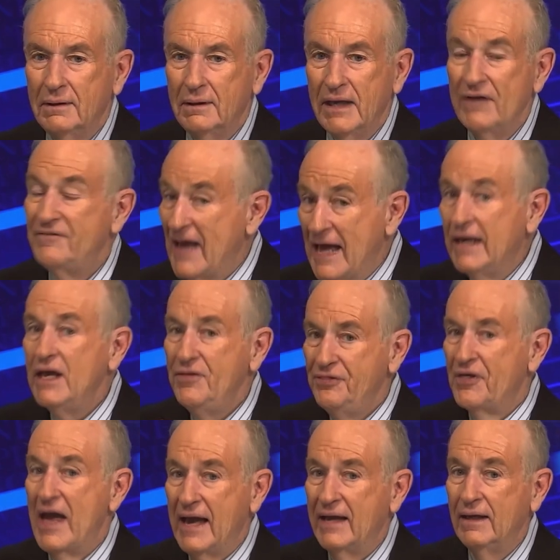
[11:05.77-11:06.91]
If
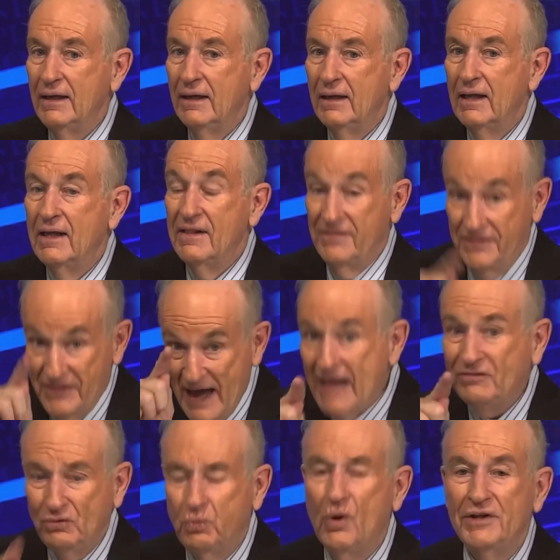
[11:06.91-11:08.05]
anything,
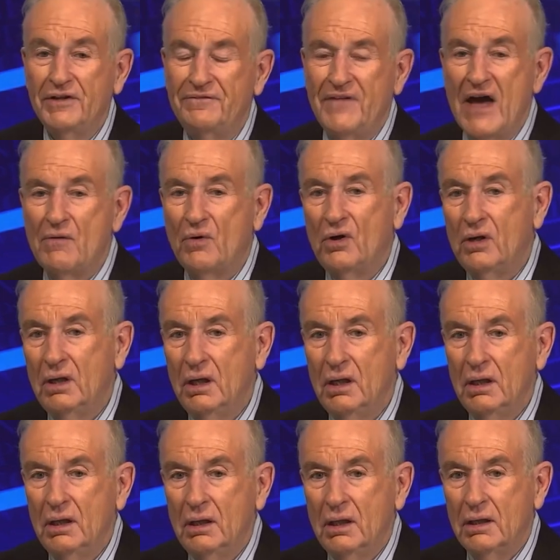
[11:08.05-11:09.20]
that's what the federal
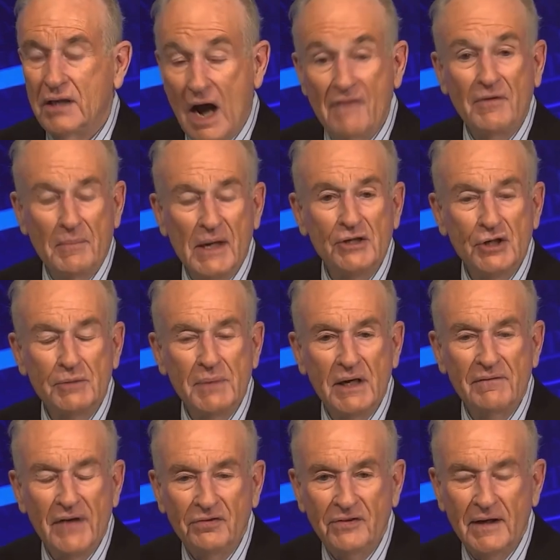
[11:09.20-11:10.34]
government should be
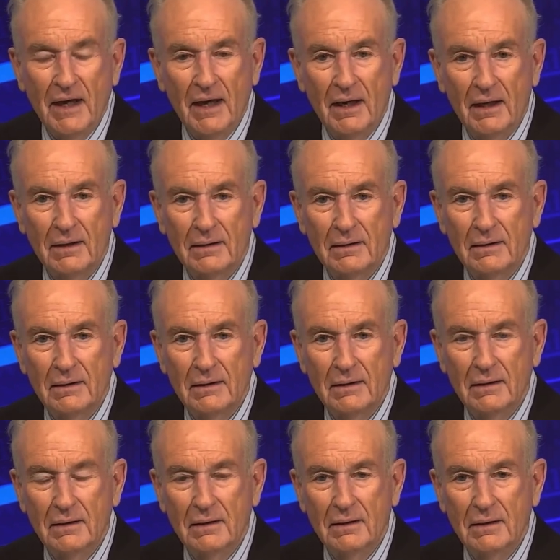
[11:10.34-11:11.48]
investigating.
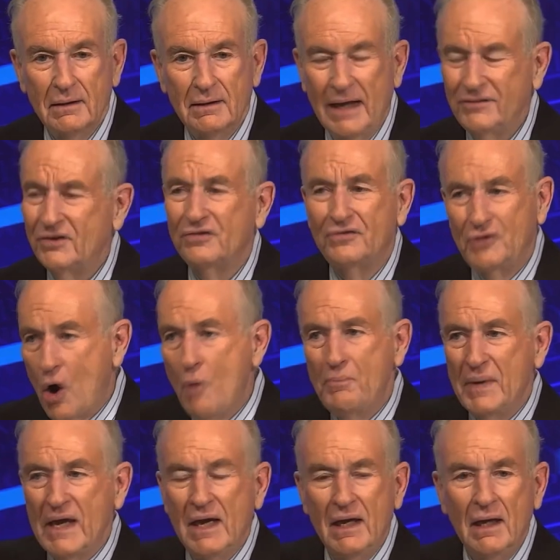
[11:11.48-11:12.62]
Not this
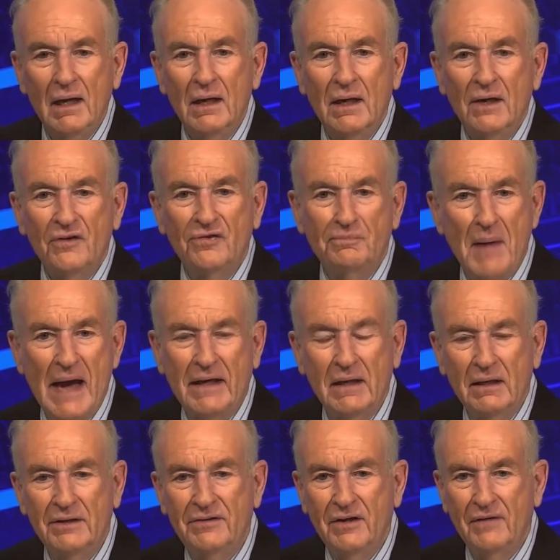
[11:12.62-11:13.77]
dopey,
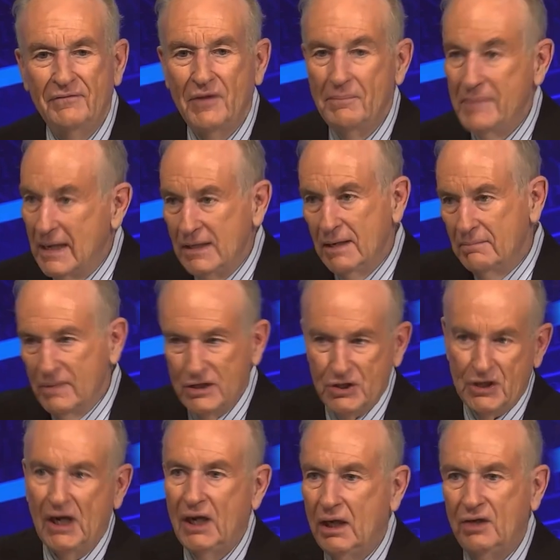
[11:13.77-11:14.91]
speculative Dominion
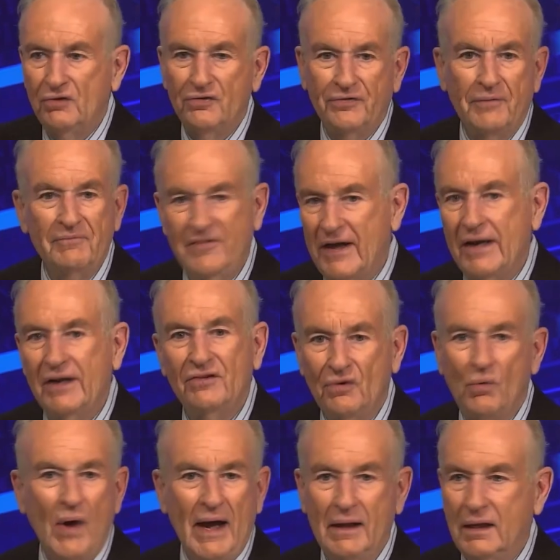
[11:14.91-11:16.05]
machines from
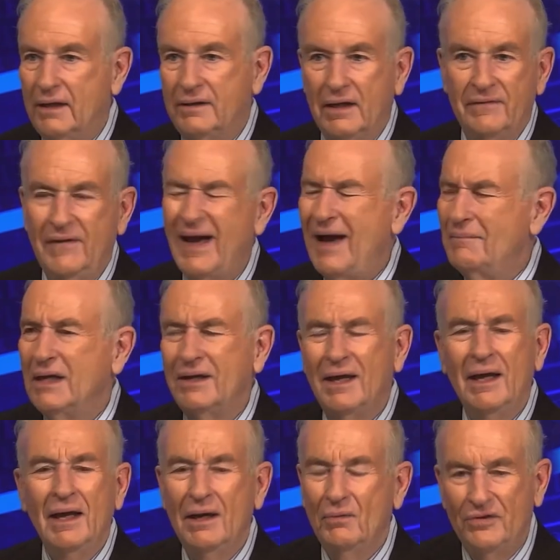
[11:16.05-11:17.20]
Venezuela did. I mean,
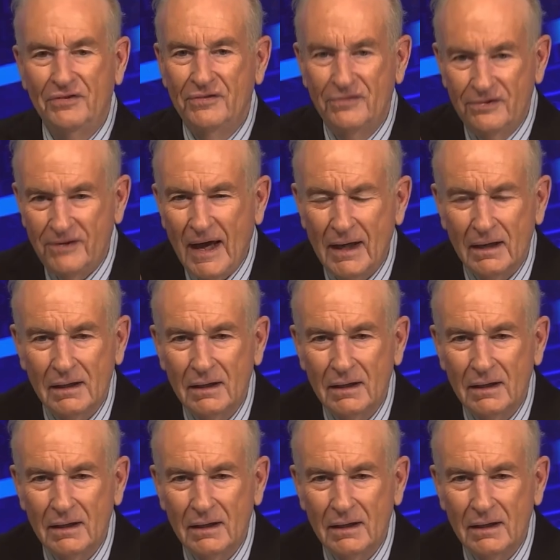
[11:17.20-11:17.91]
it was insane.